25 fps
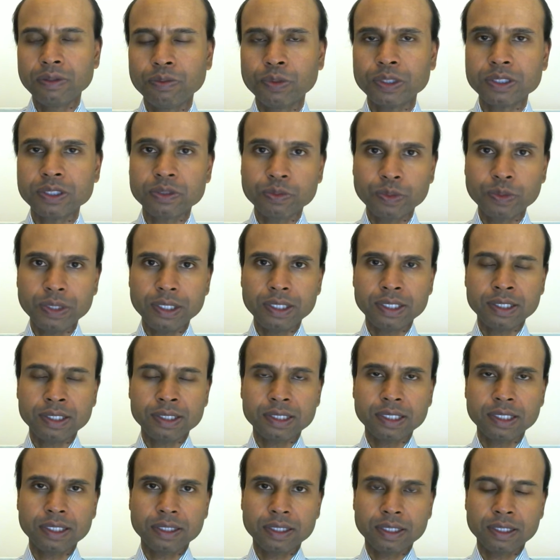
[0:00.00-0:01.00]
What's
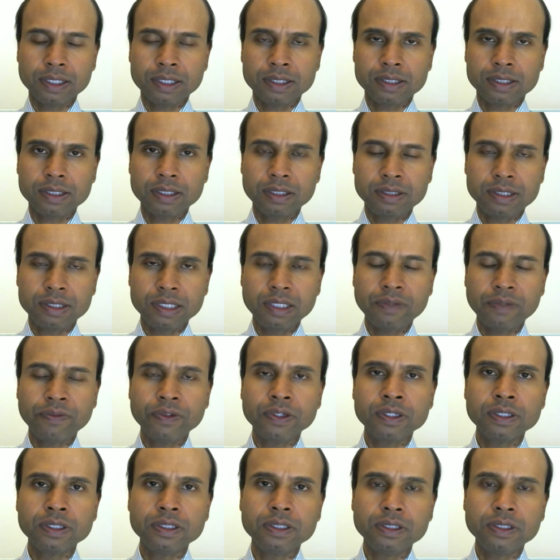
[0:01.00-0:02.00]
witnessing this? So see
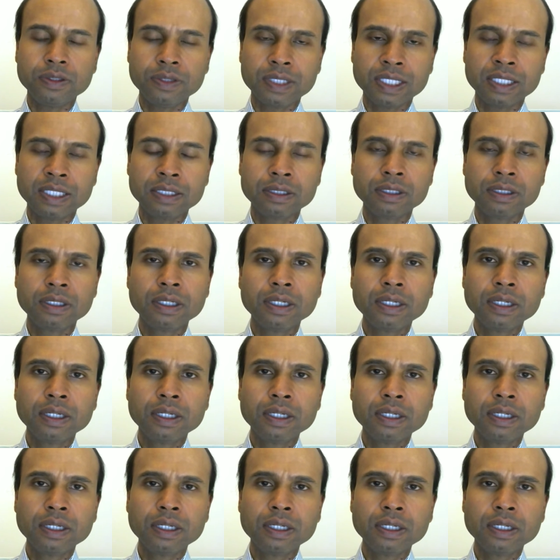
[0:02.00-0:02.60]
if you can do that.